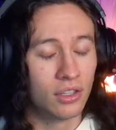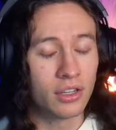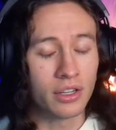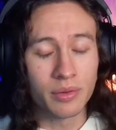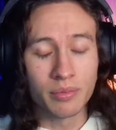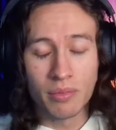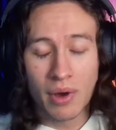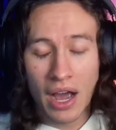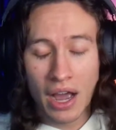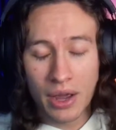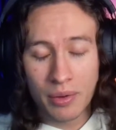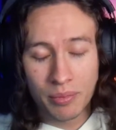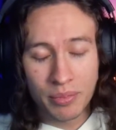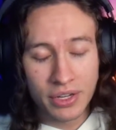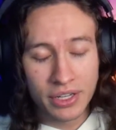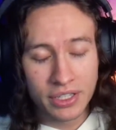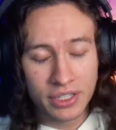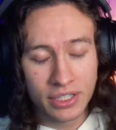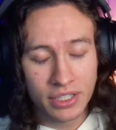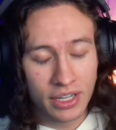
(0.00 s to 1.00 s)
in my
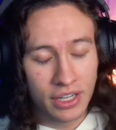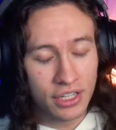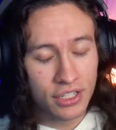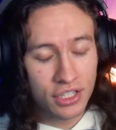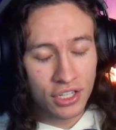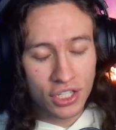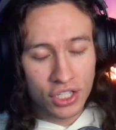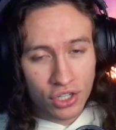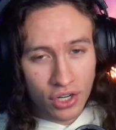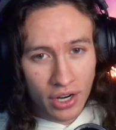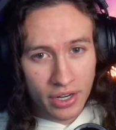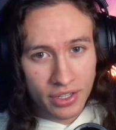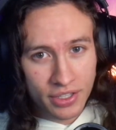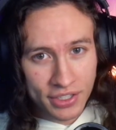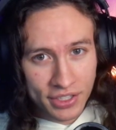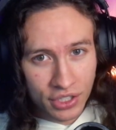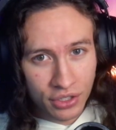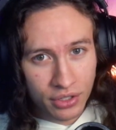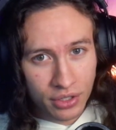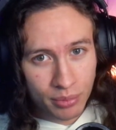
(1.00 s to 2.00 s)
opinion, it's just trying to
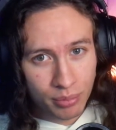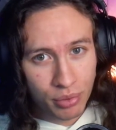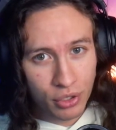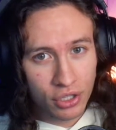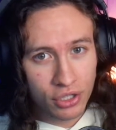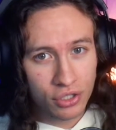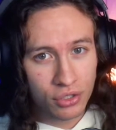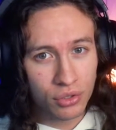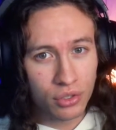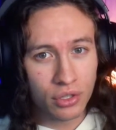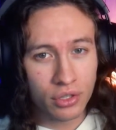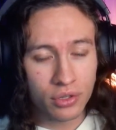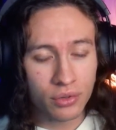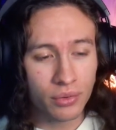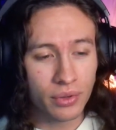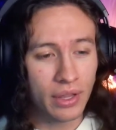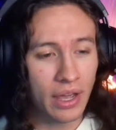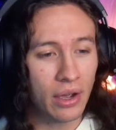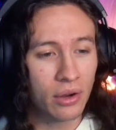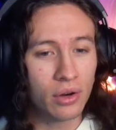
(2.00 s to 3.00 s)
steal the birch look
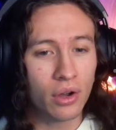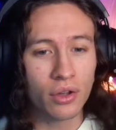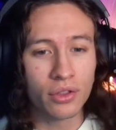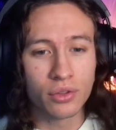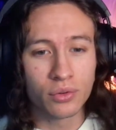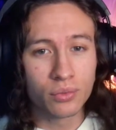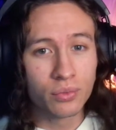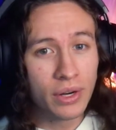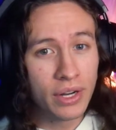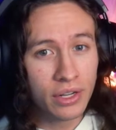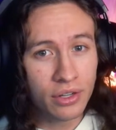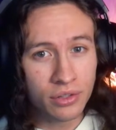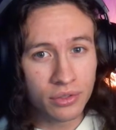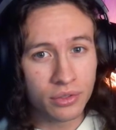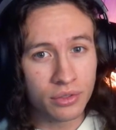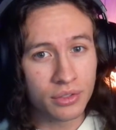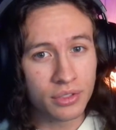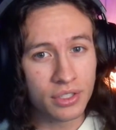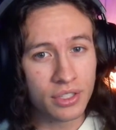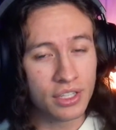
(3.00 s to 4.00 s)
without all the
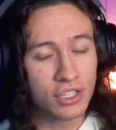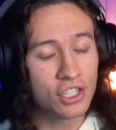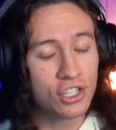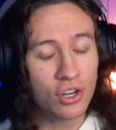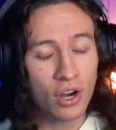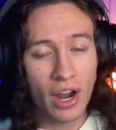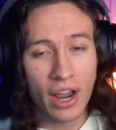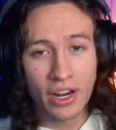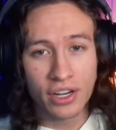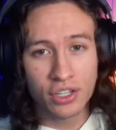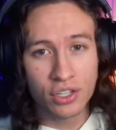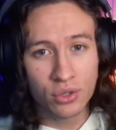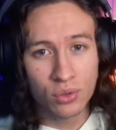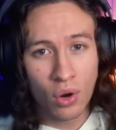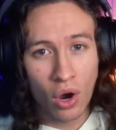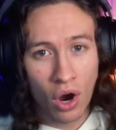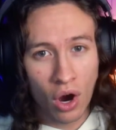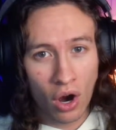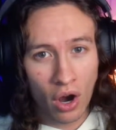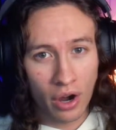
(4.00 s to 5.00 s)
wrinkles. It's trying too
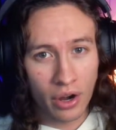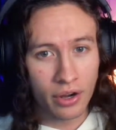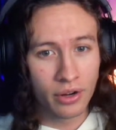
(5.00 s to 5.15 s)
hard.